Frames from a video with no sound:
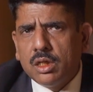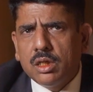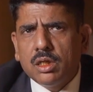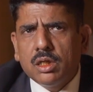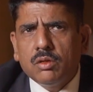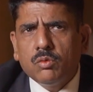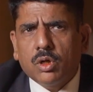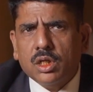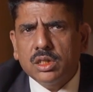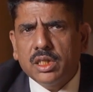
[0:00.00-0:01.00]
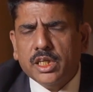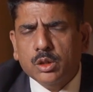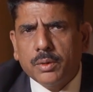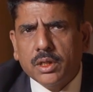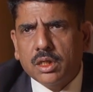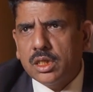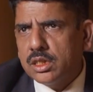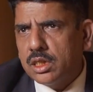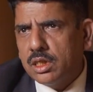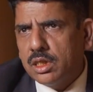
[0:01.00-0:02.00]
uh, what is the
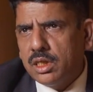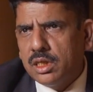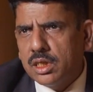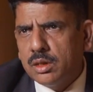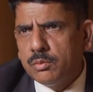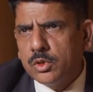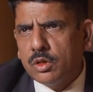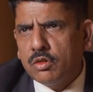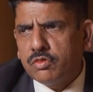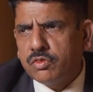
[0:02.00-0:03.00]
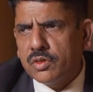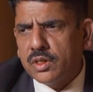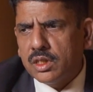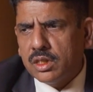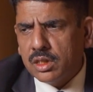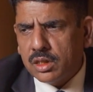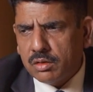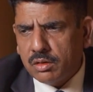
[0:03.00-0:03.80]
expectation in terms of uh,